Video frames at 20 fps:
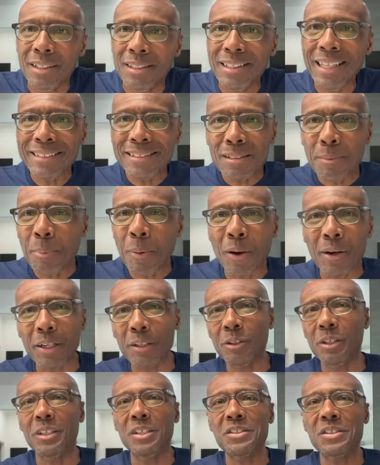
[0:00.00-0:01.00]
That's the part I
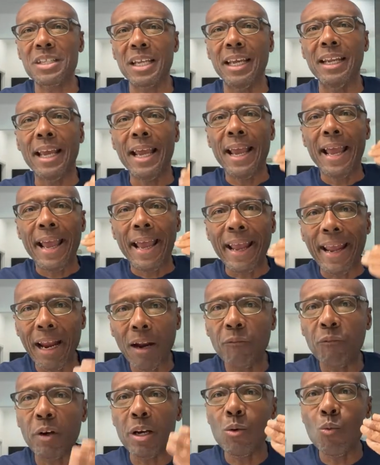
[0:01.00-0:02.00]
don't understand.
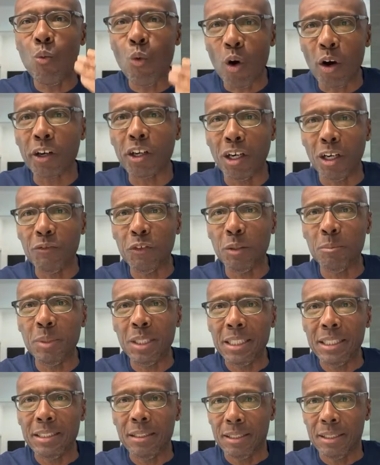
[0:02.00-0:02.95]
Every one of them,